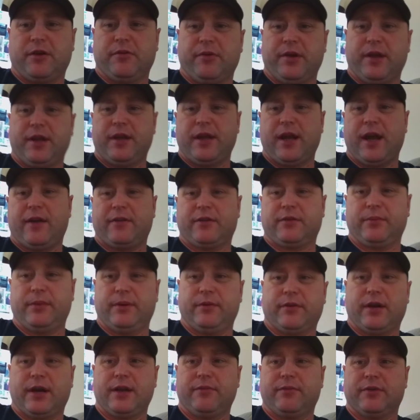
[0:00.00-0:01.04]
we have to be
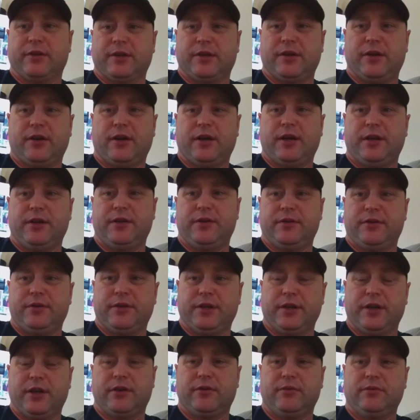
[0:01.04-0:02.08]
right with God,
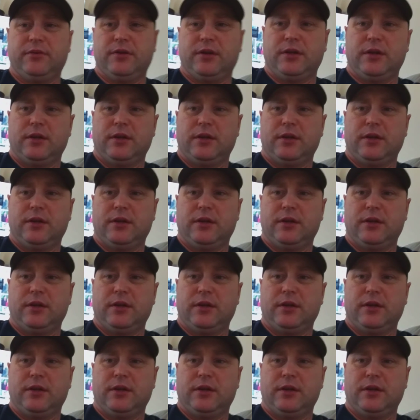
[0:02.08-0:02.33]
you know,